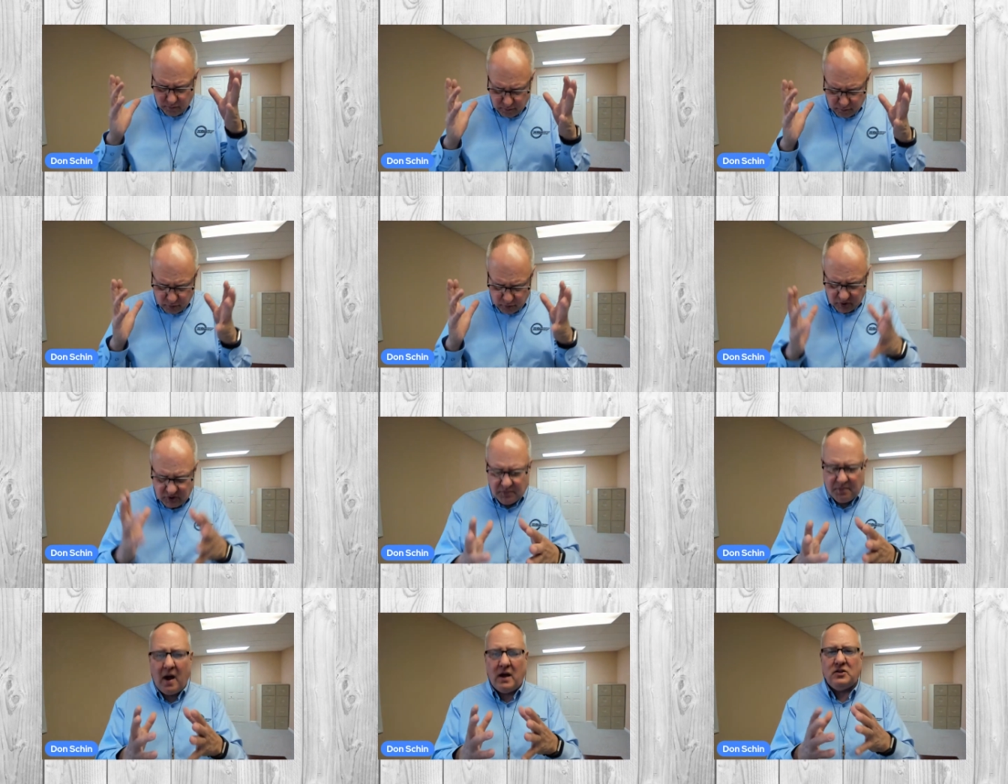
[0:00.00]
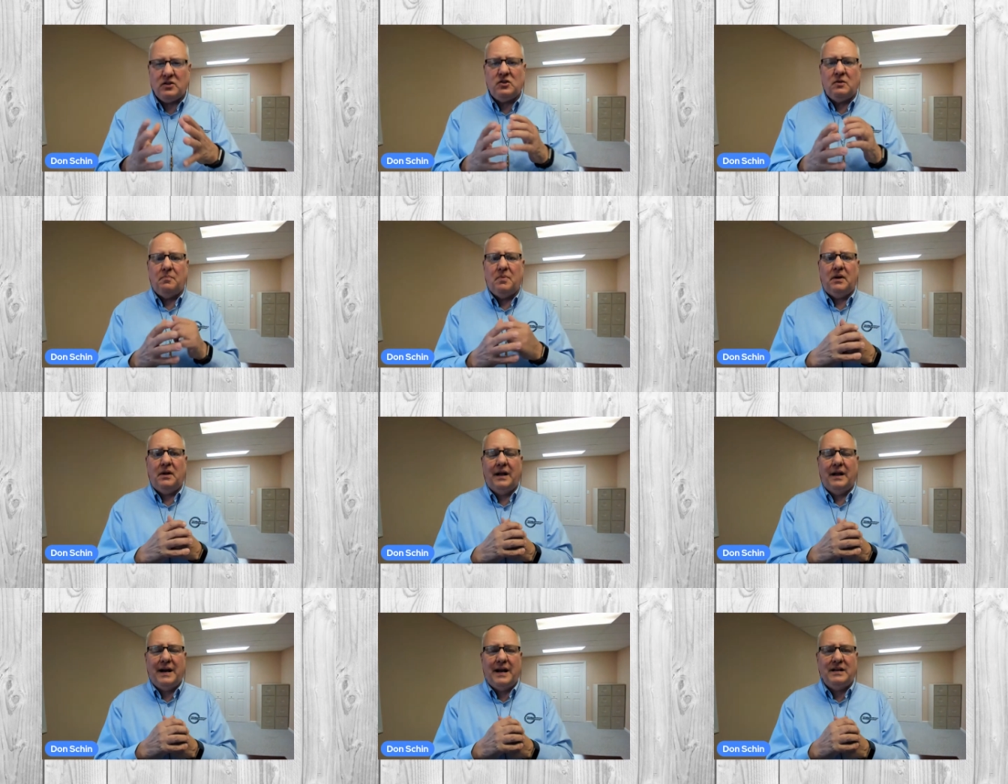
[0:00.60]

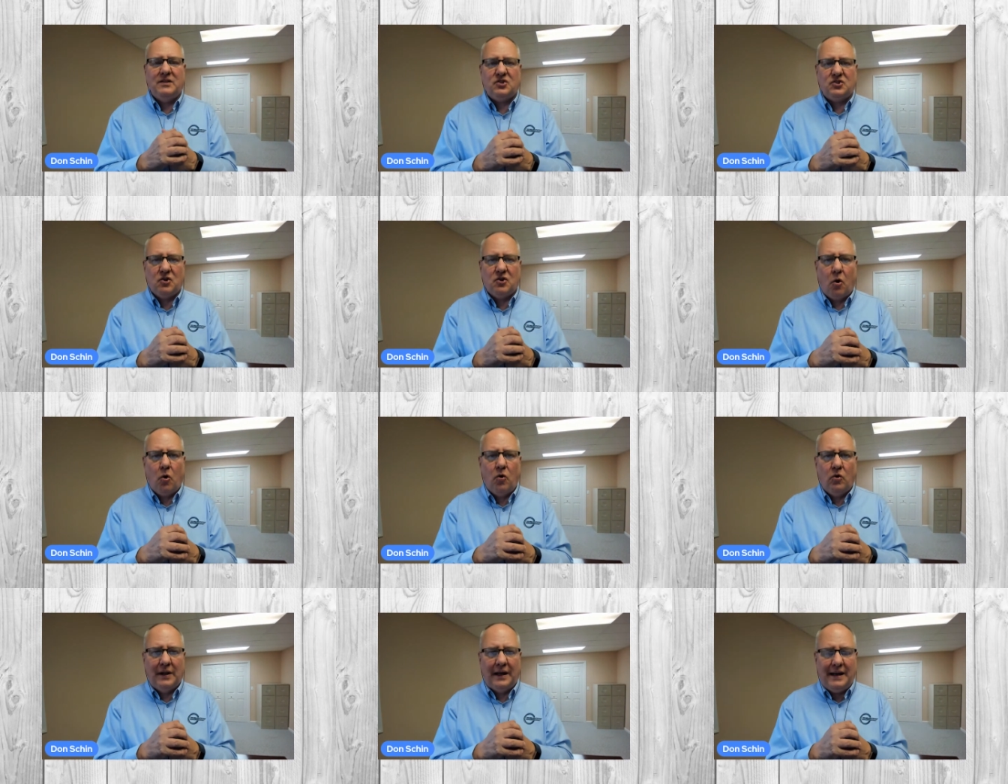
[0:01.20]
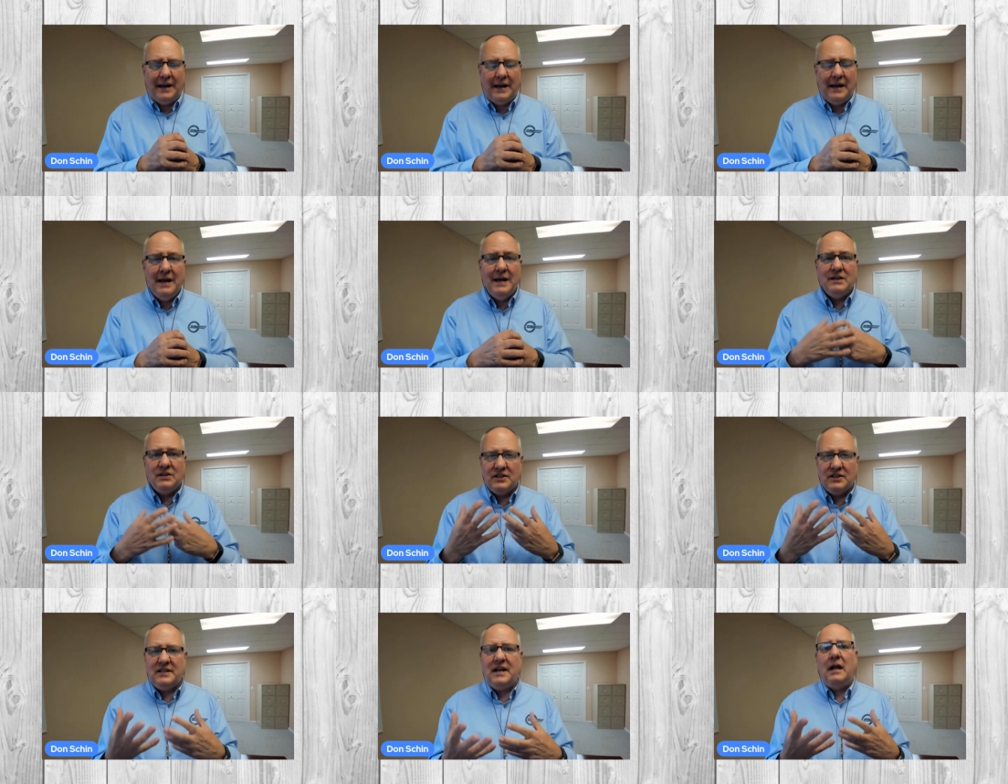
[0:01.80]
responsibility is solely
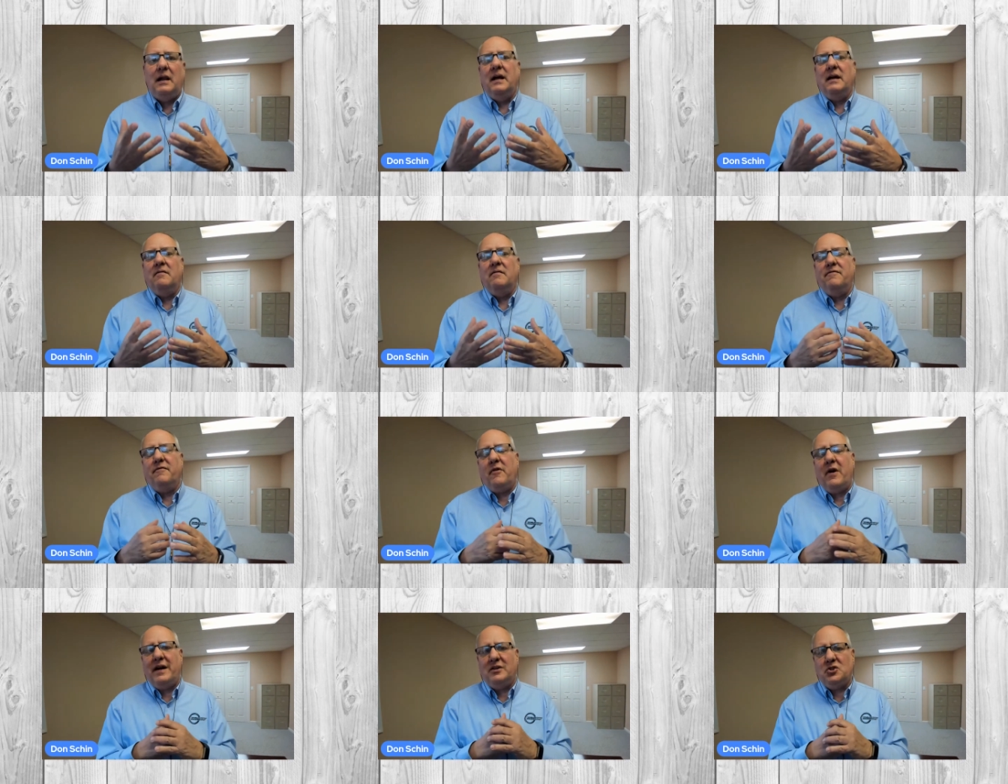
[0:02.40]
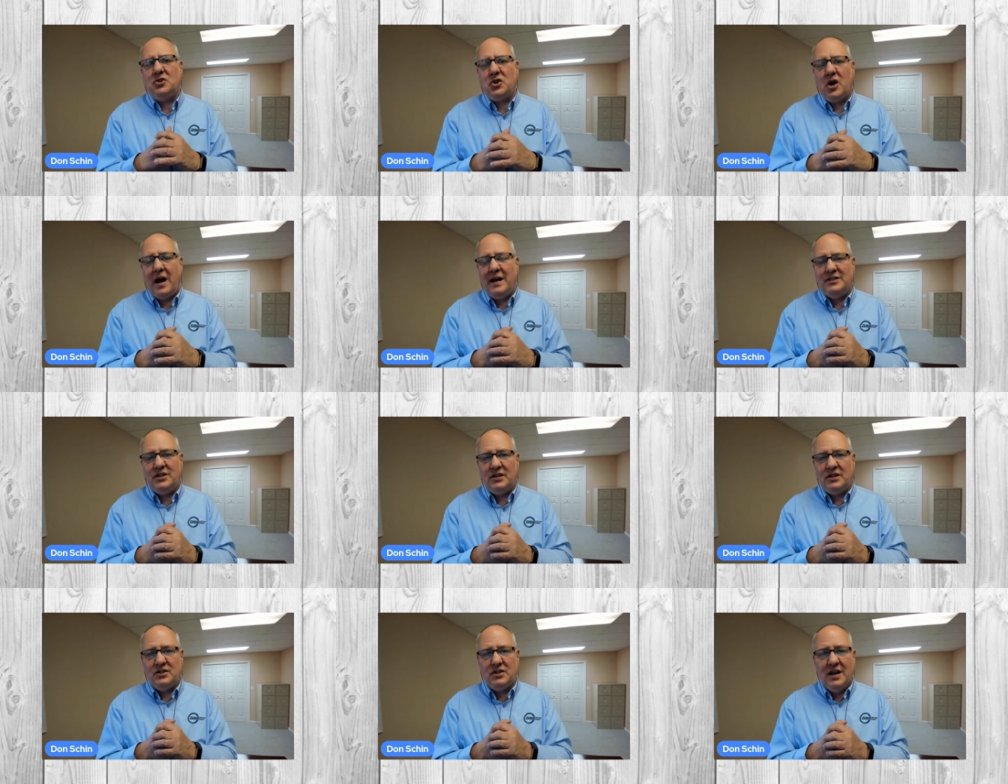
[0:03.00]
selling
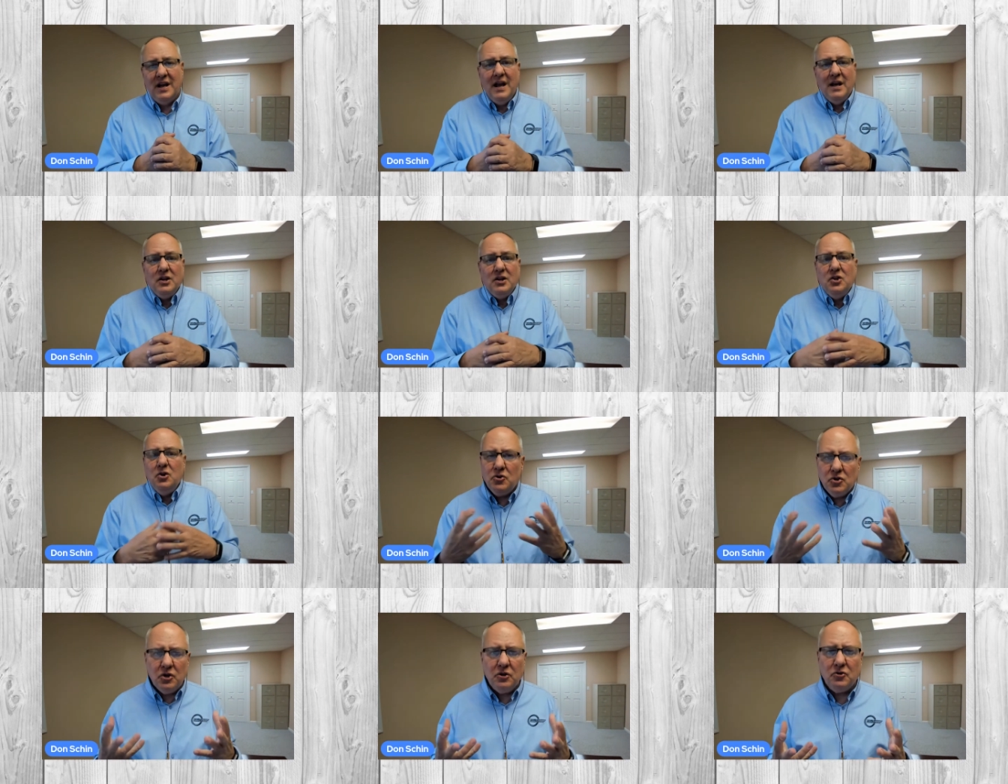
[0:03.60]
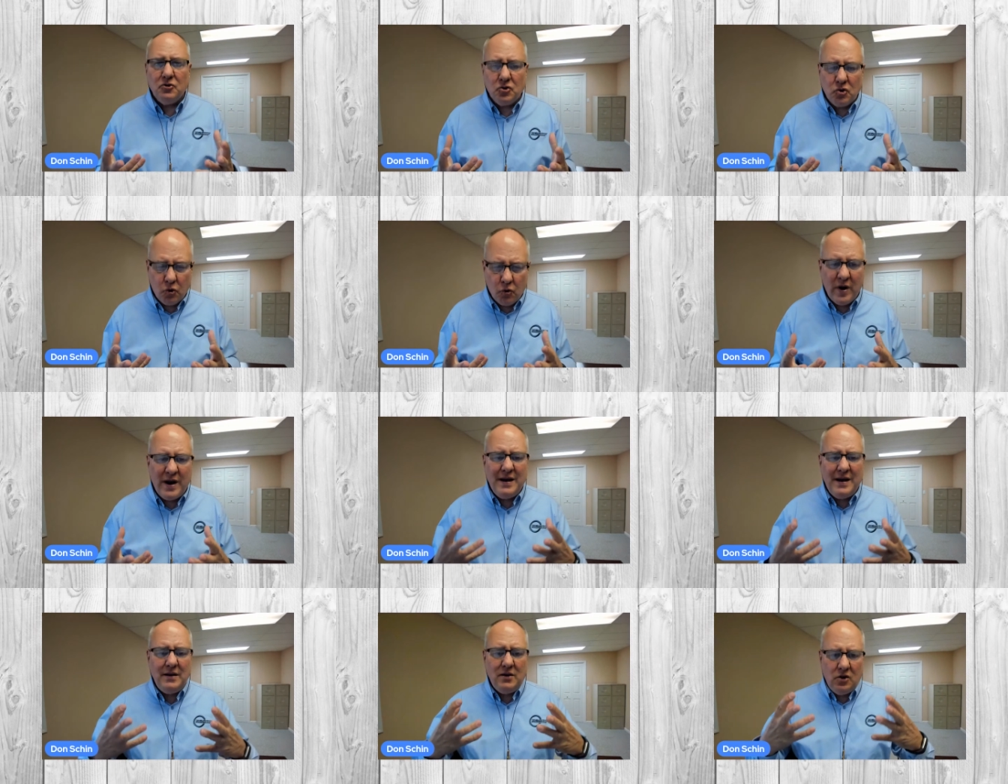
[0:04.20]
franchises, you should
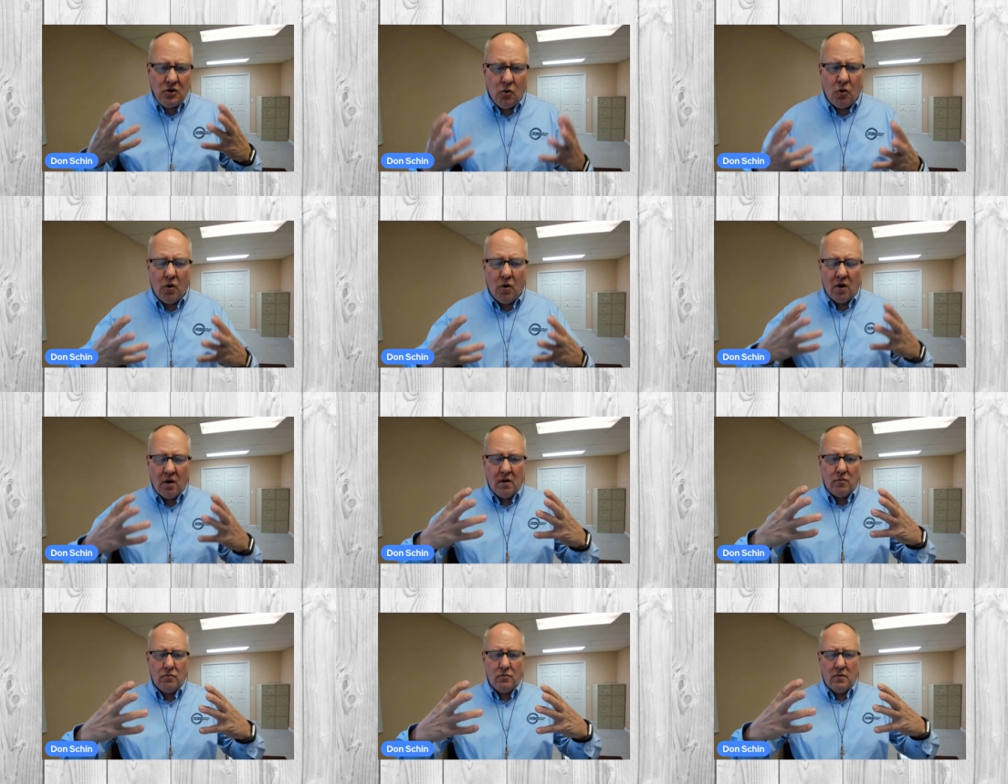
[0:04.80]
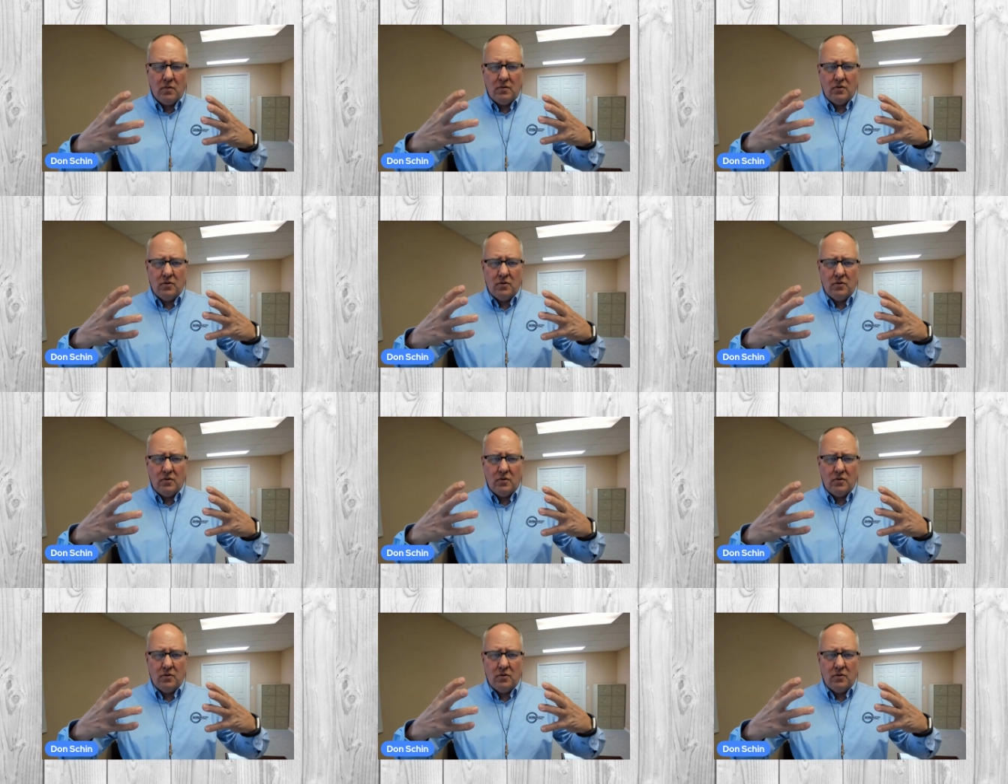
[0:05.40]
treat your